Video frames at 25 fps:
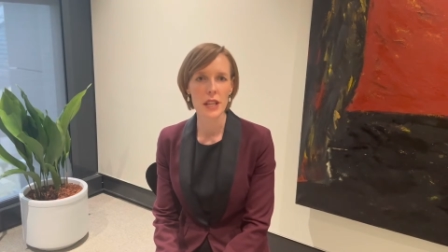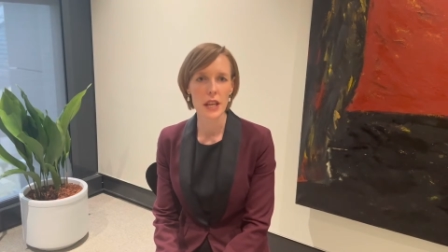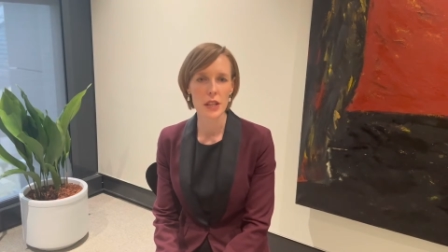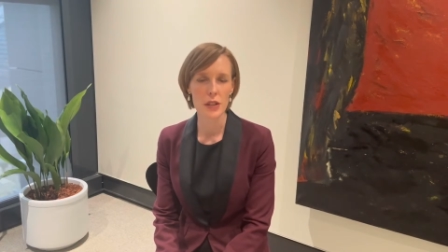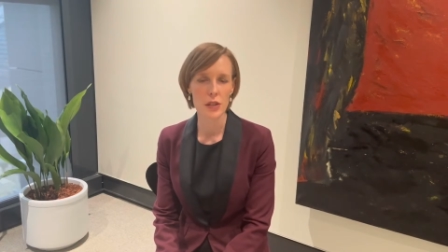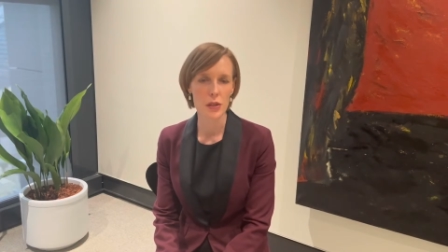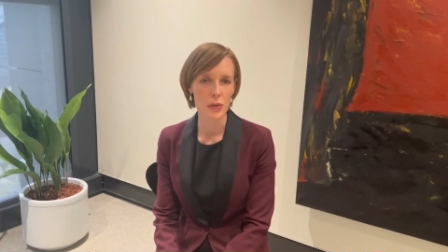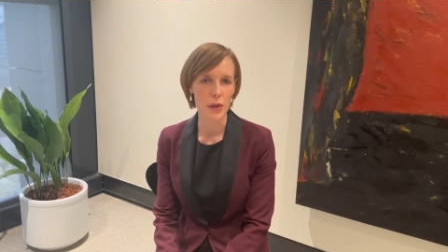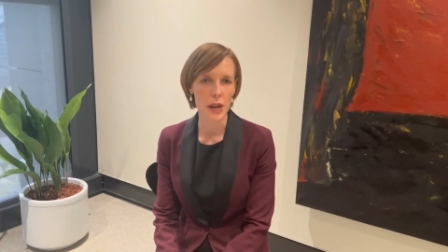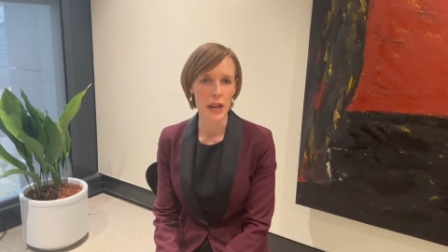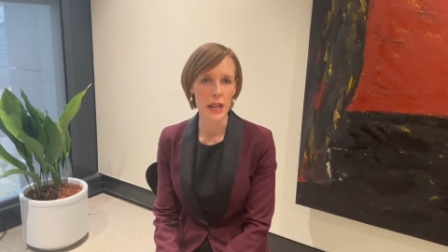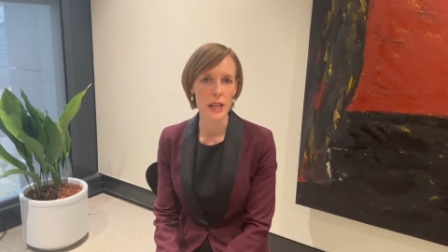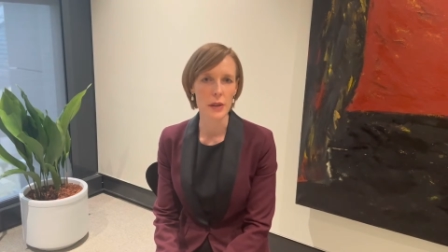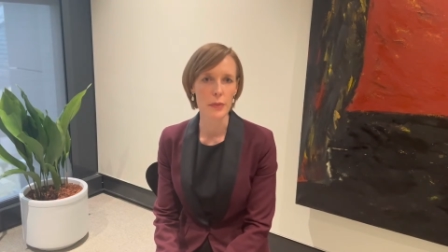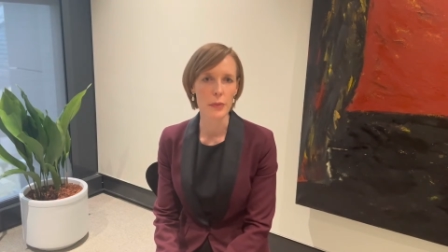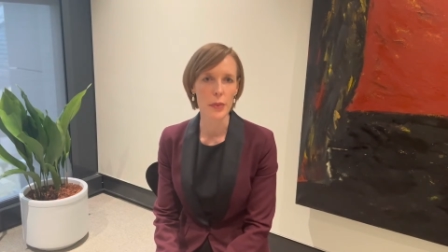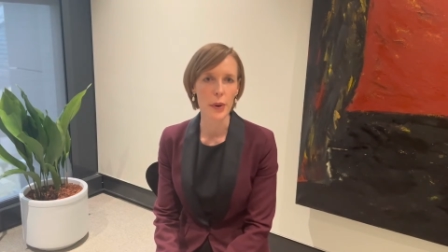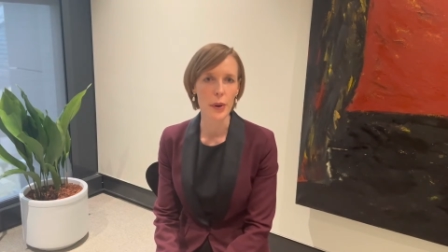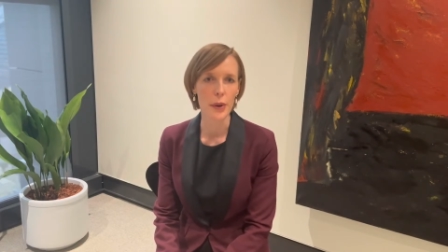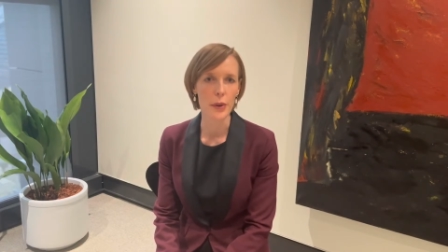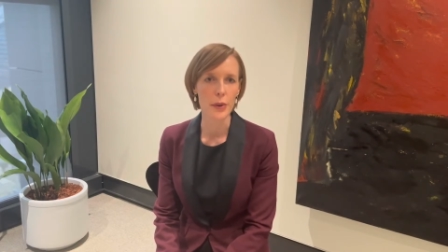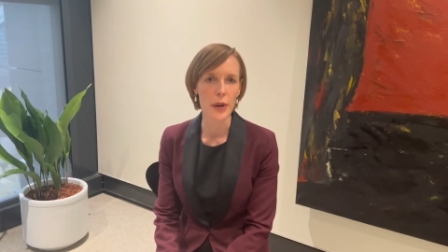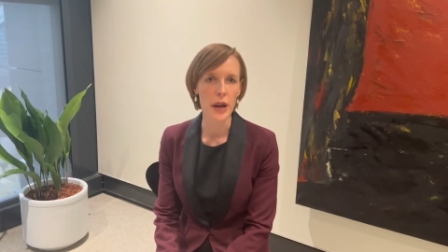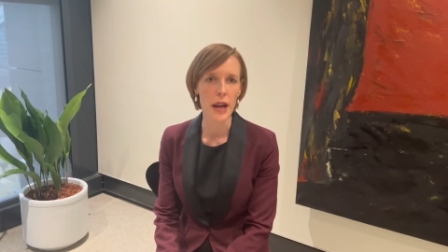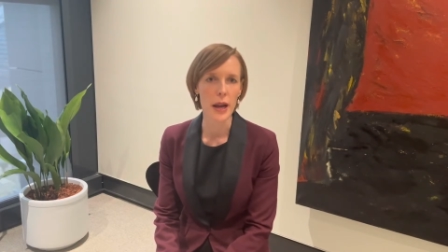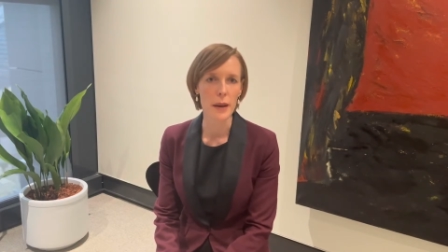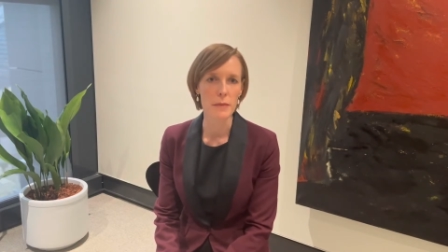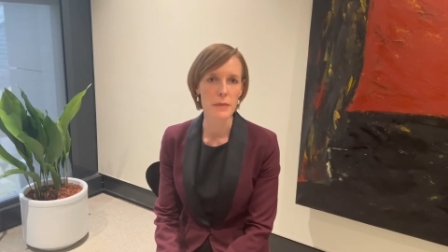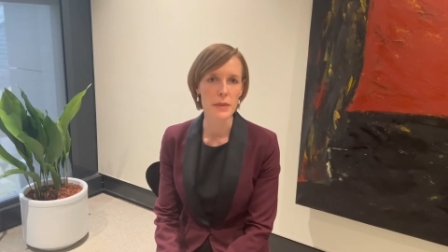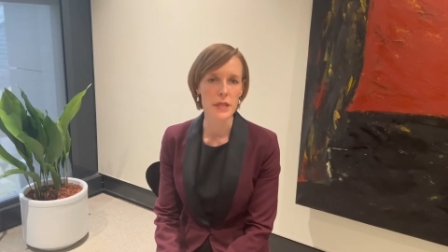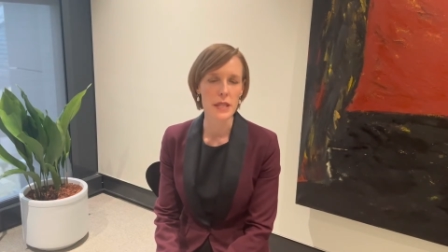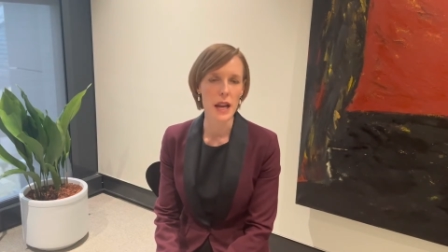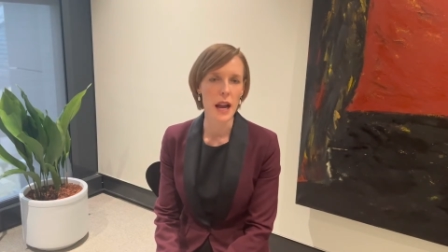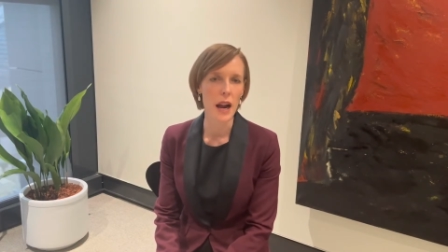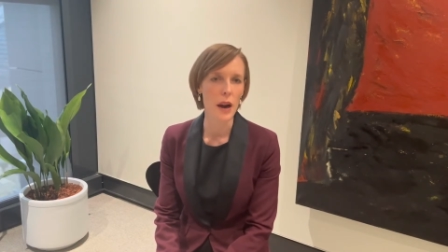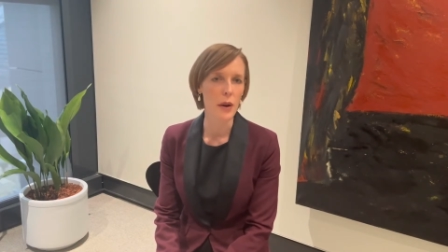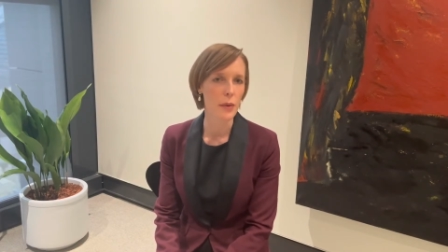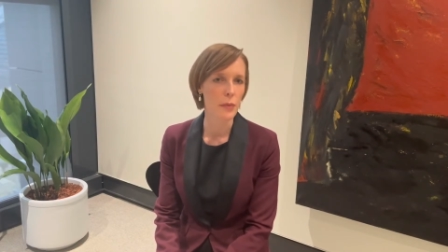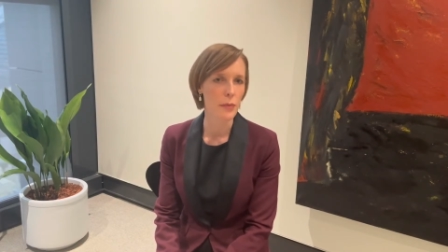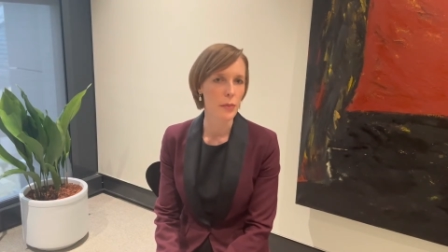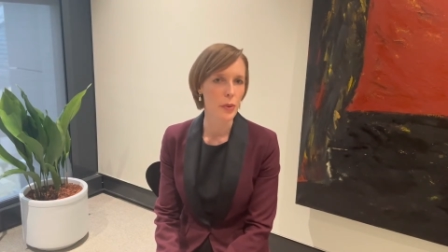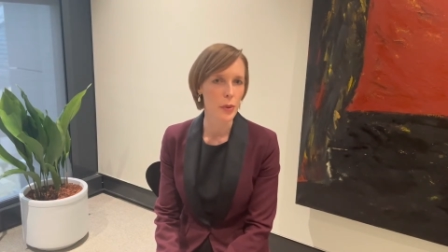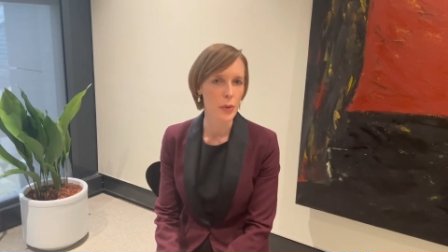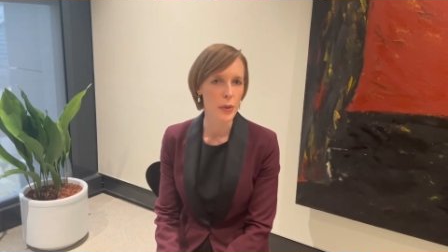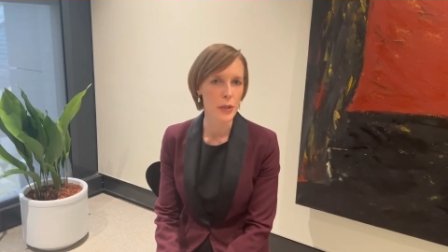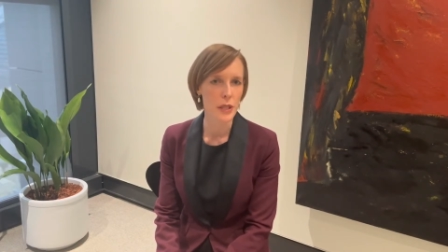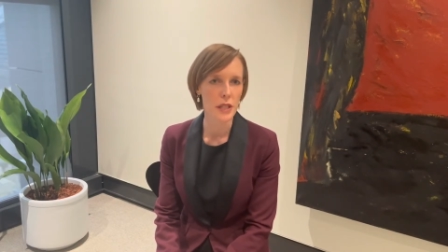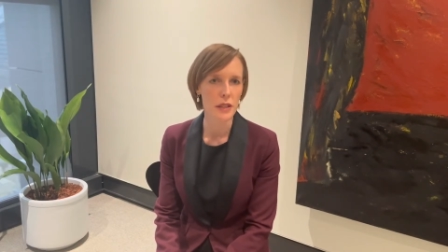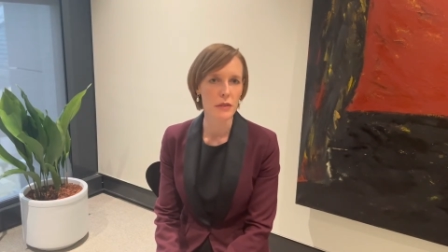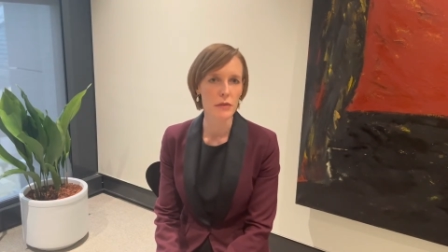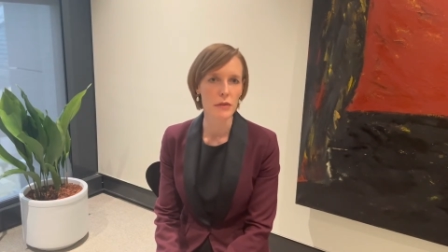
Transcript: and training programs are important